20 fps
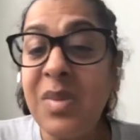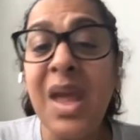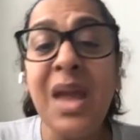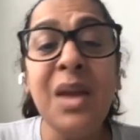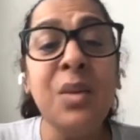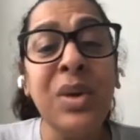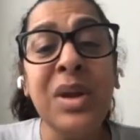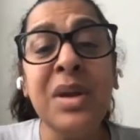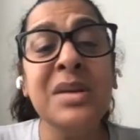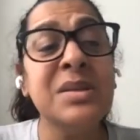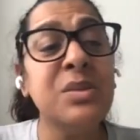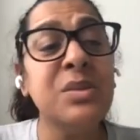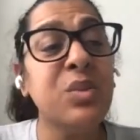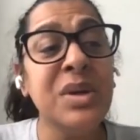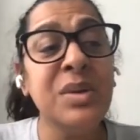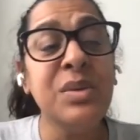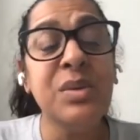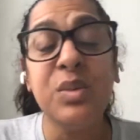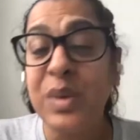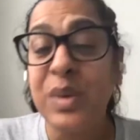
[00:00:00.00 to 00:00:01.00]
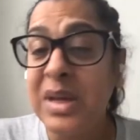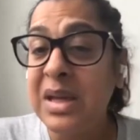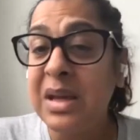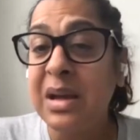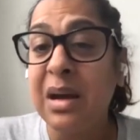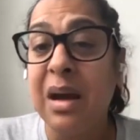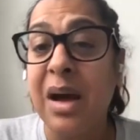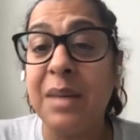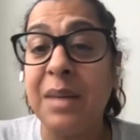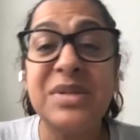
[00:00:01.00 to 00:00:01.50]
And we
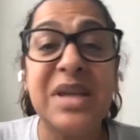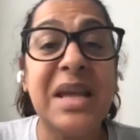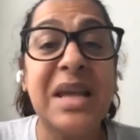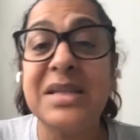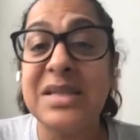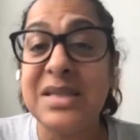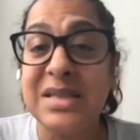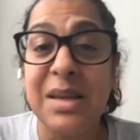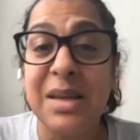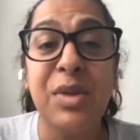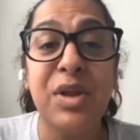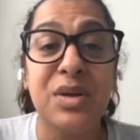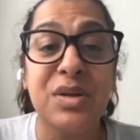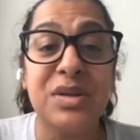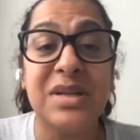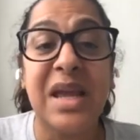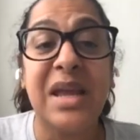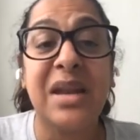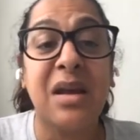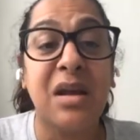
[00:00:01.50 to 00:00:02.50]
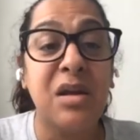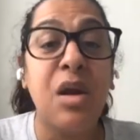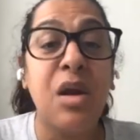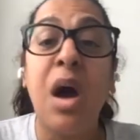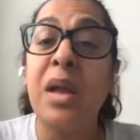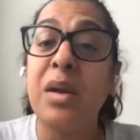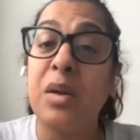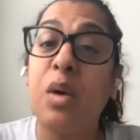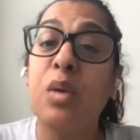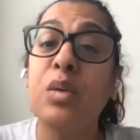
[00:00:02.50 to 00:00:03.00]
obtained similar data
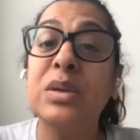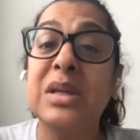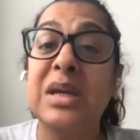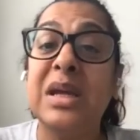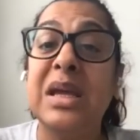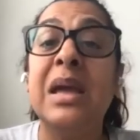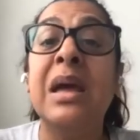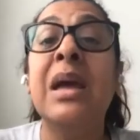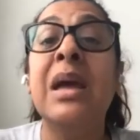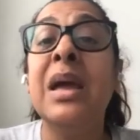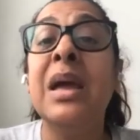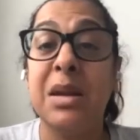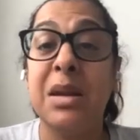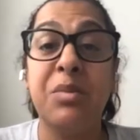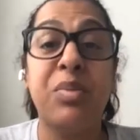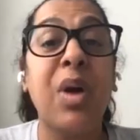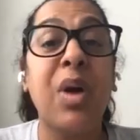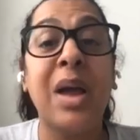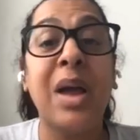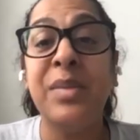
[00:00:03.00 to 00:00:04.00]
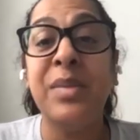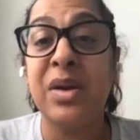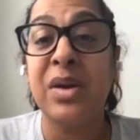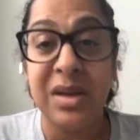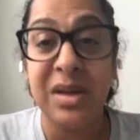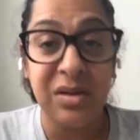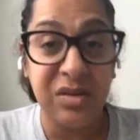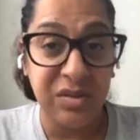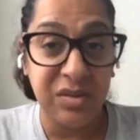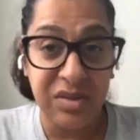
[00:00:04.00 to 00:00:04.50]
not only in
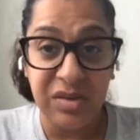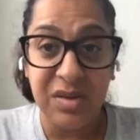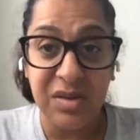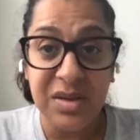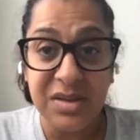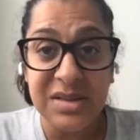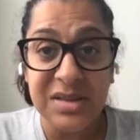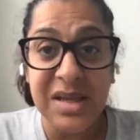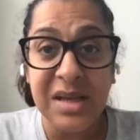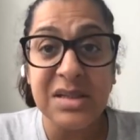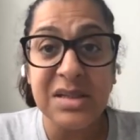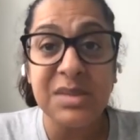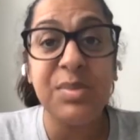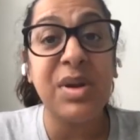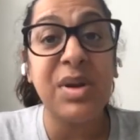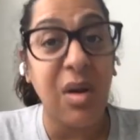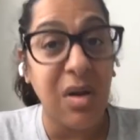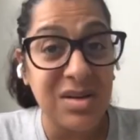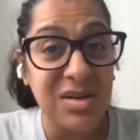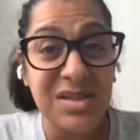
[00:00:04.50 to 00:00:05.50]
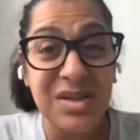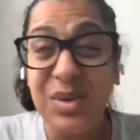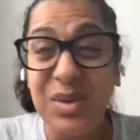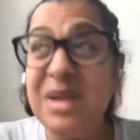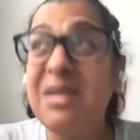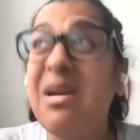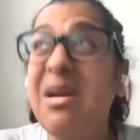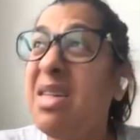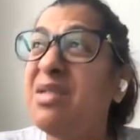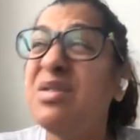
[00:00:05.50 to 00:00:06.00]
primary endothelial cells, but also
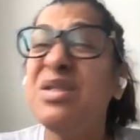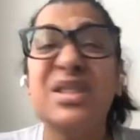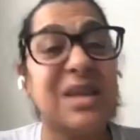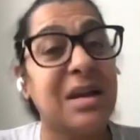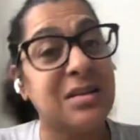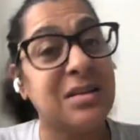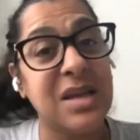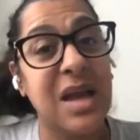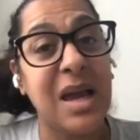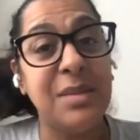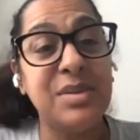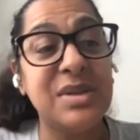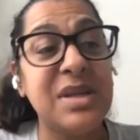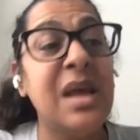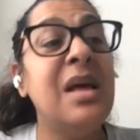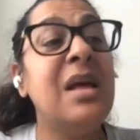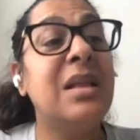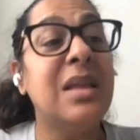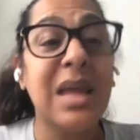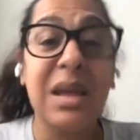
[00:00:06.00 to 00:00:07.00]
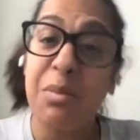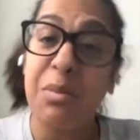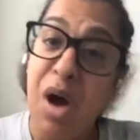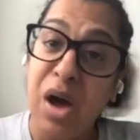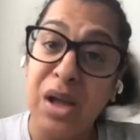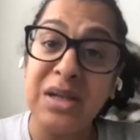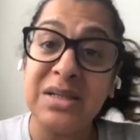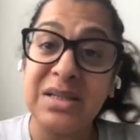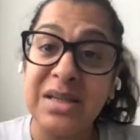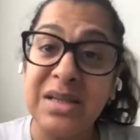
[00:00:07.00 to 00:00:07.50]
in other cell types like
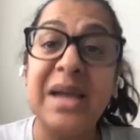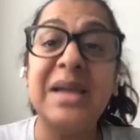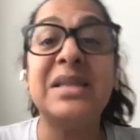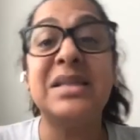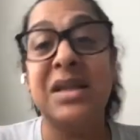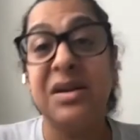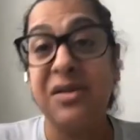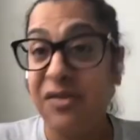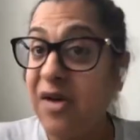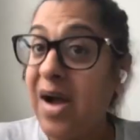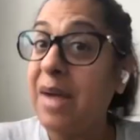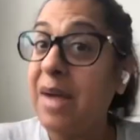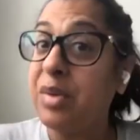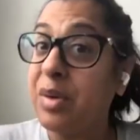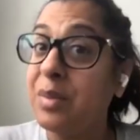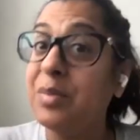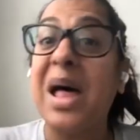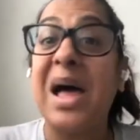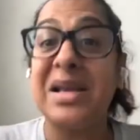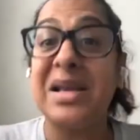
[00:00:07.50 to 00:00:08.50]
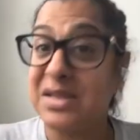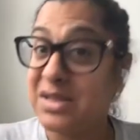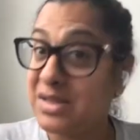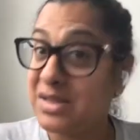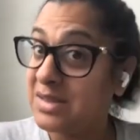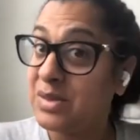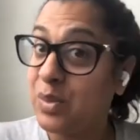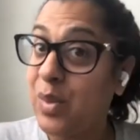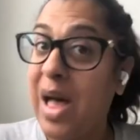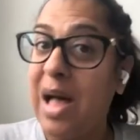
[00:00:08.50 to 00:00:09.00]
monocytes and fibroblasts
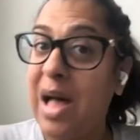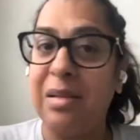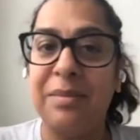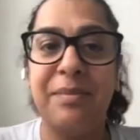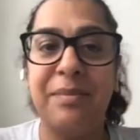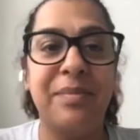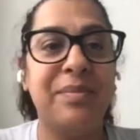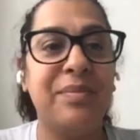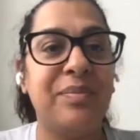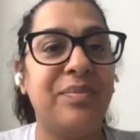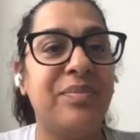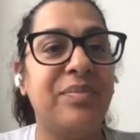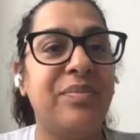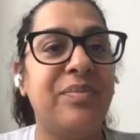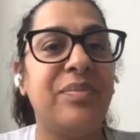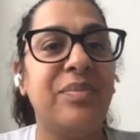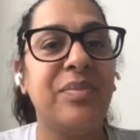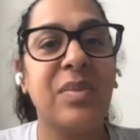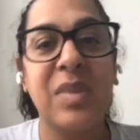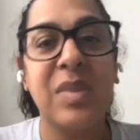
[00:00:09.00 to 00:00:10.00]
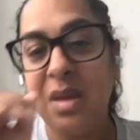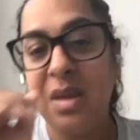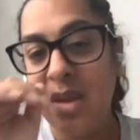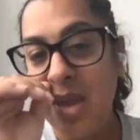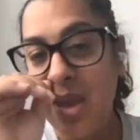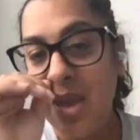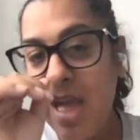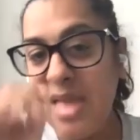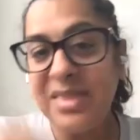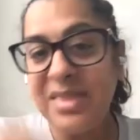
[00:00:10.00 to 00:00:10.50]
as well.
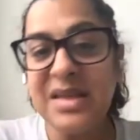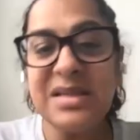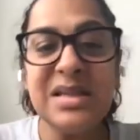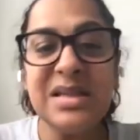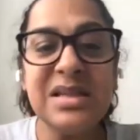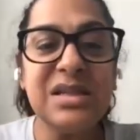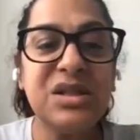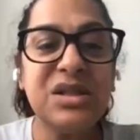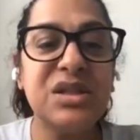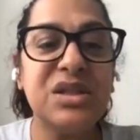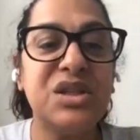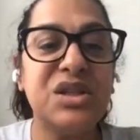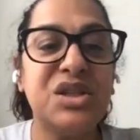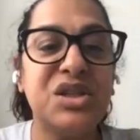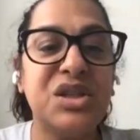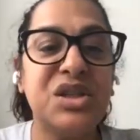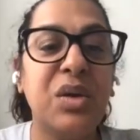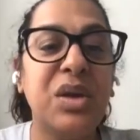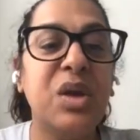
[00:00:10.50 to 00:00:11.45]
And this is just to show